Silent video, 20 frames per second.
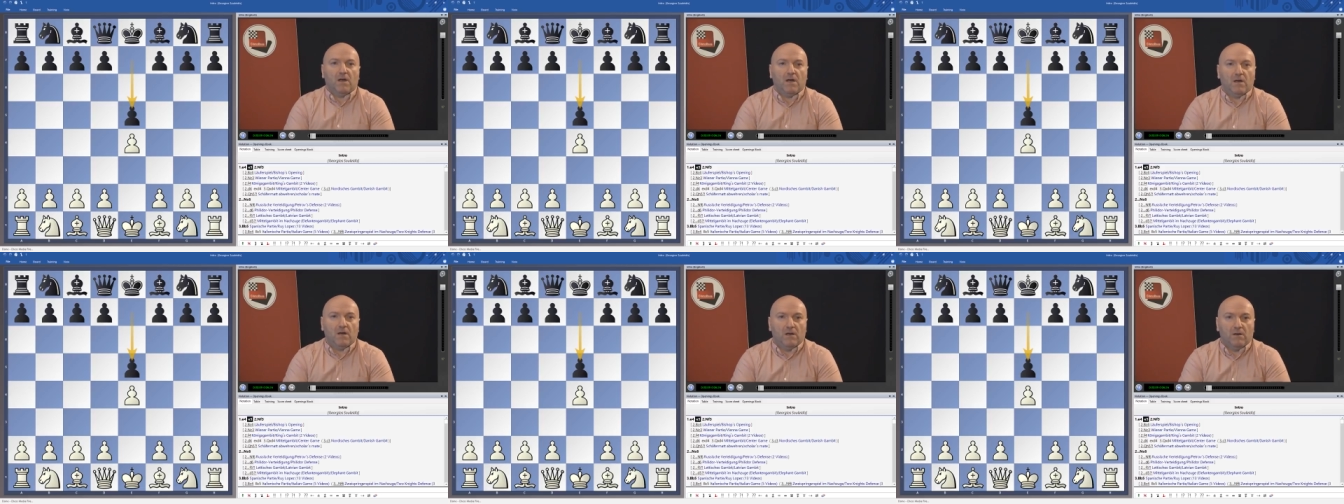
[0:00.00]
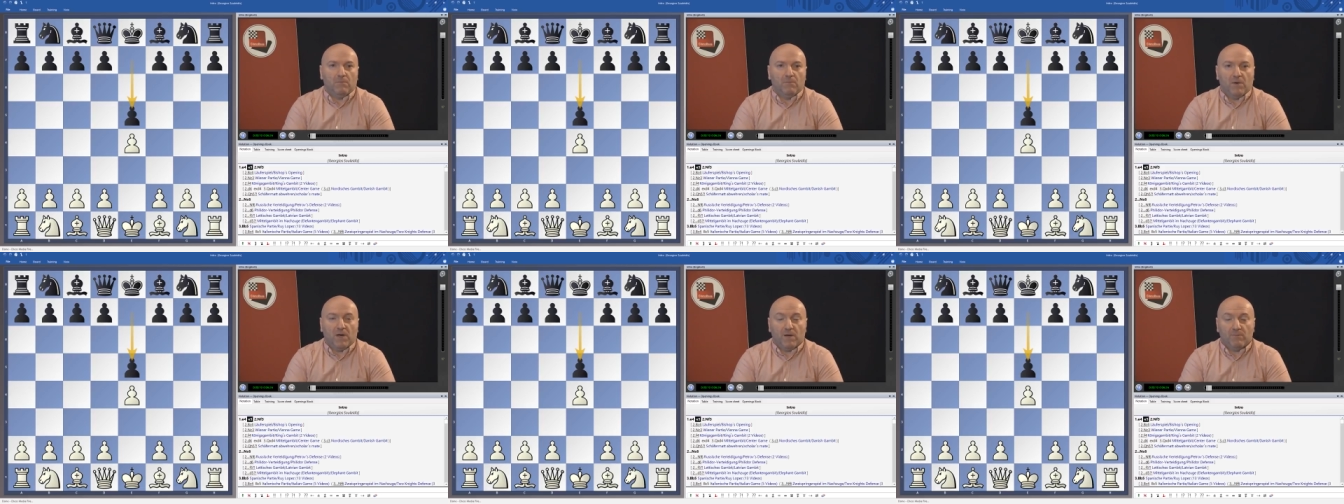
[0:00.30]

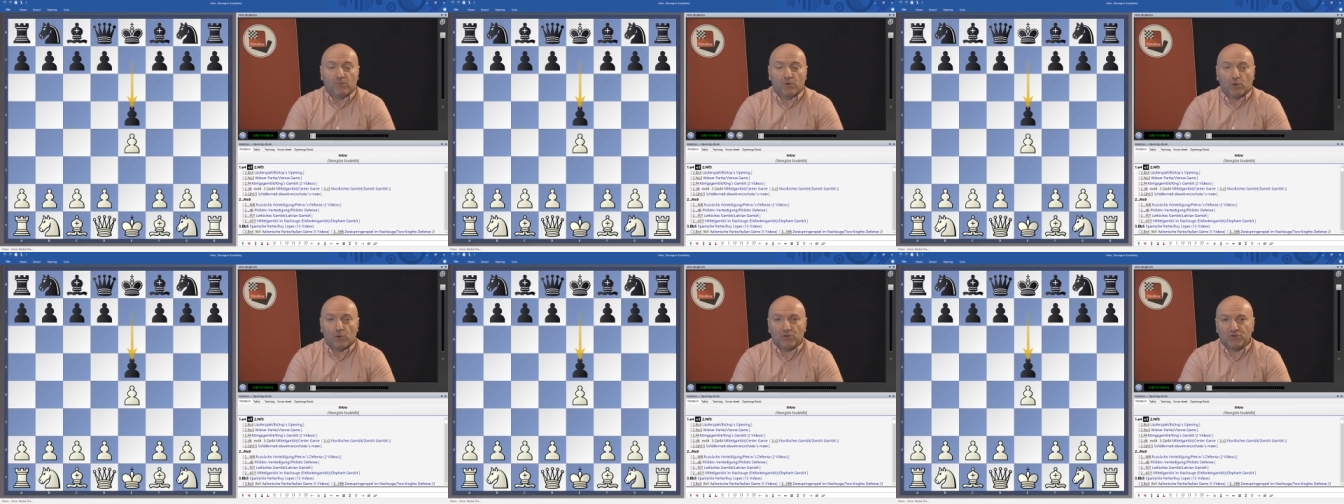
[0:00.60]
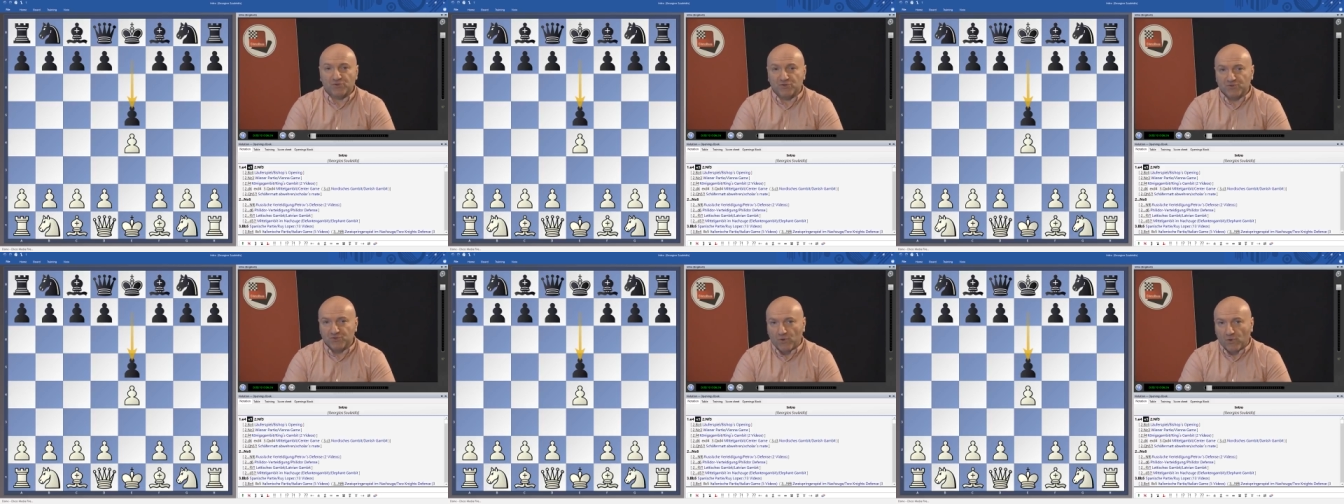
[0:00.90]
I'm
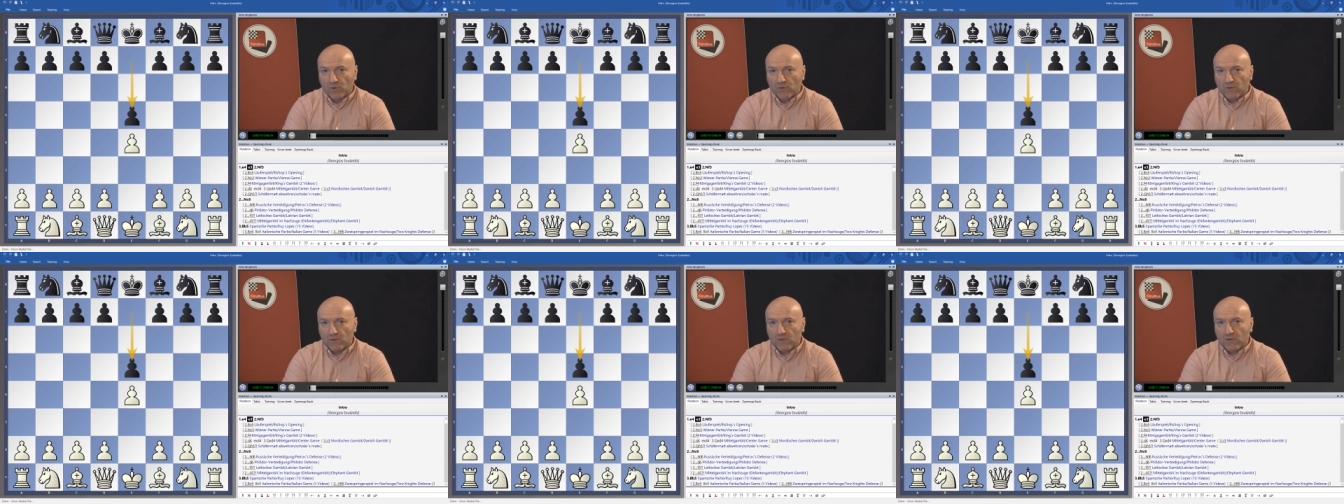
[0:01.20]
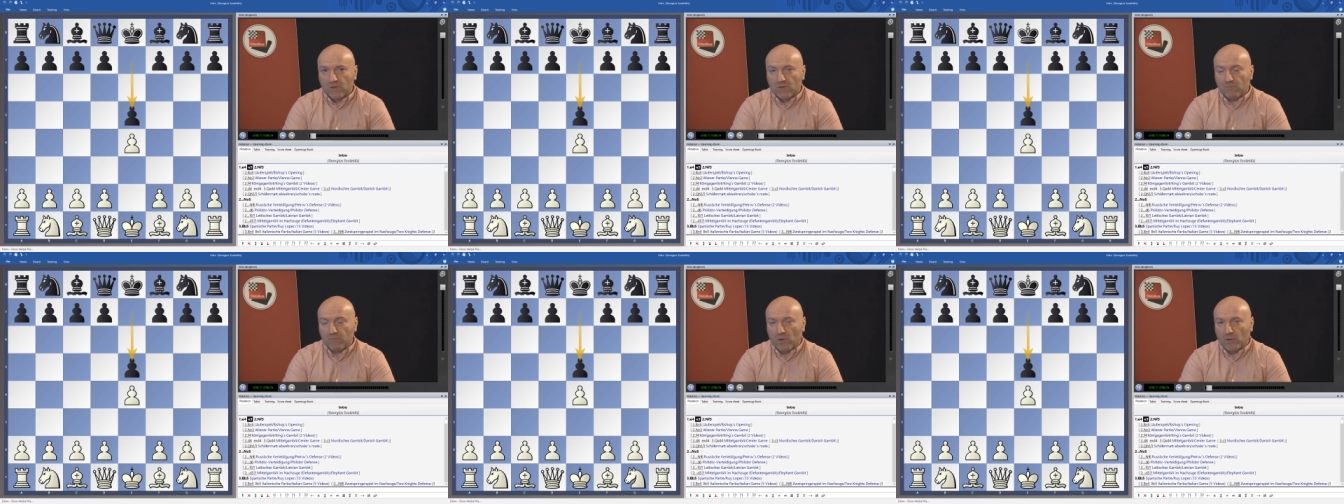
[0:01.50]
going to talk
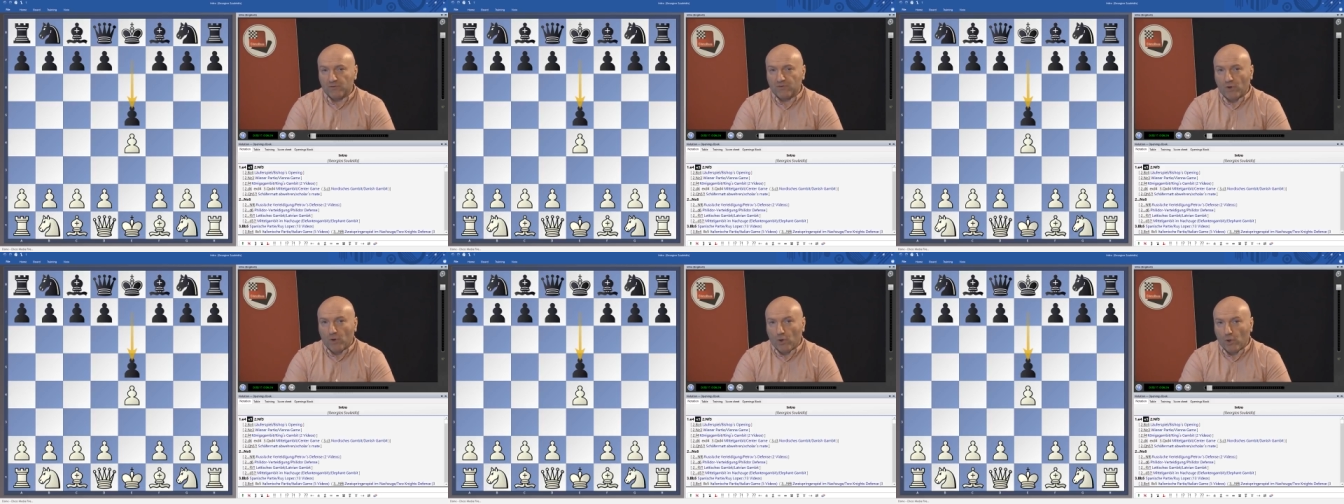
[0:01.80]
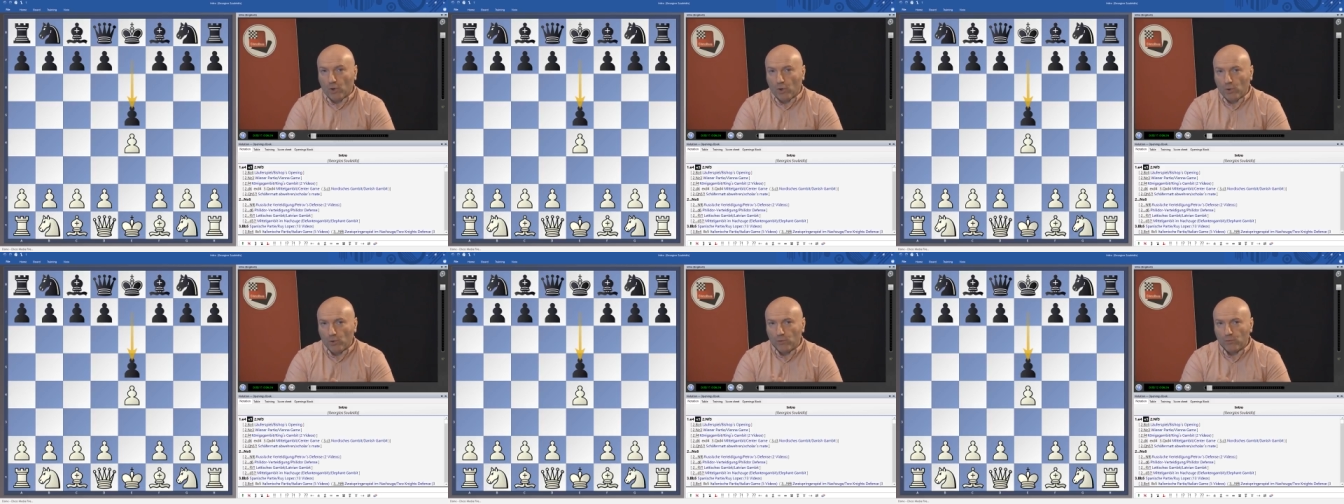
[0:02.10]
about
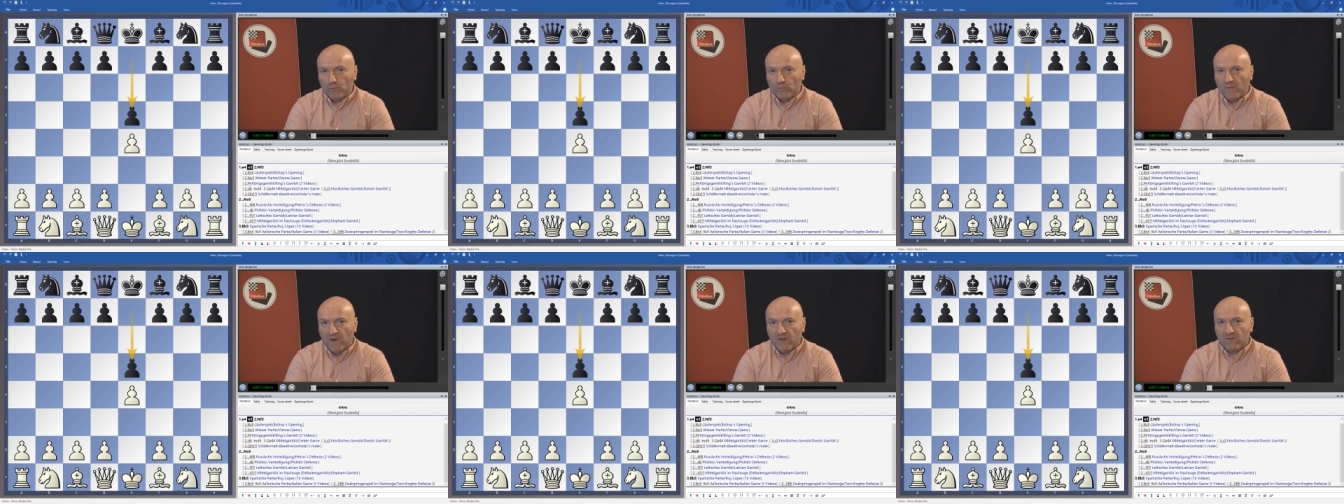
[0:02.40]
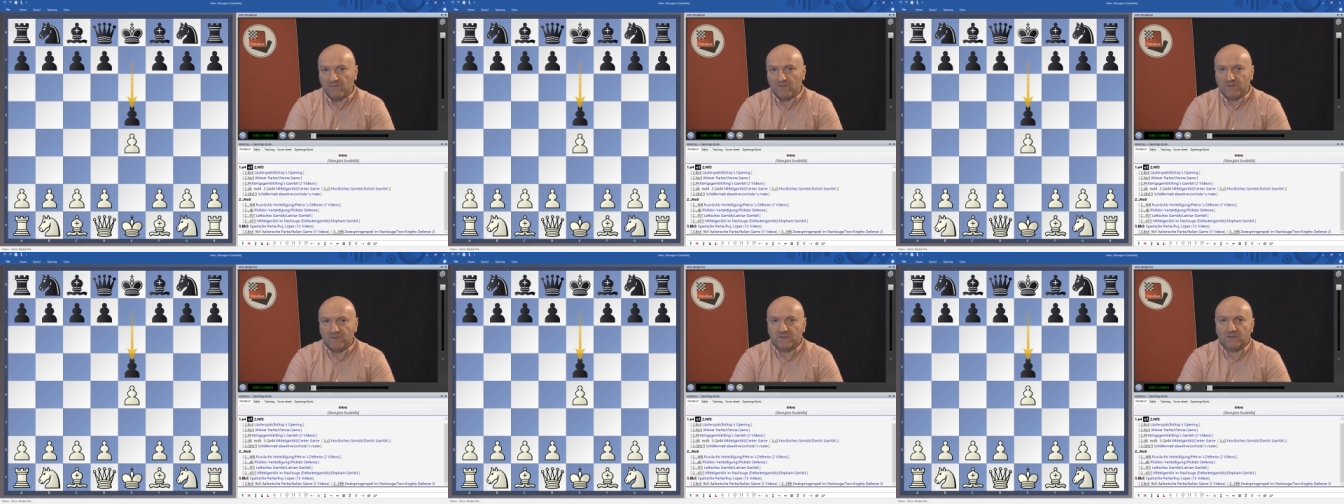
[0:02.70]
all
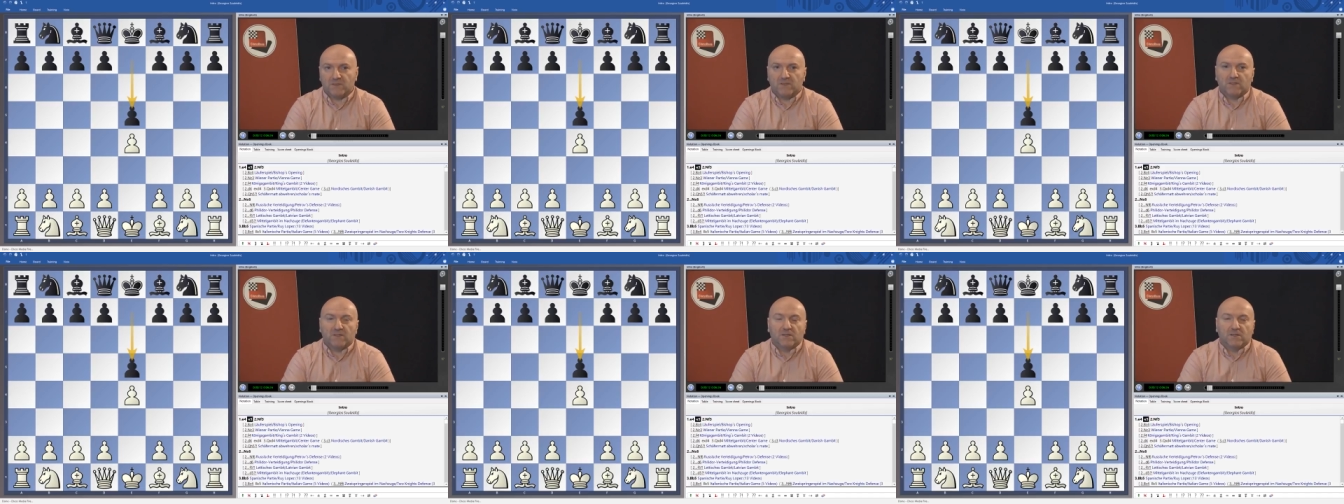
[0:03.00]
relevant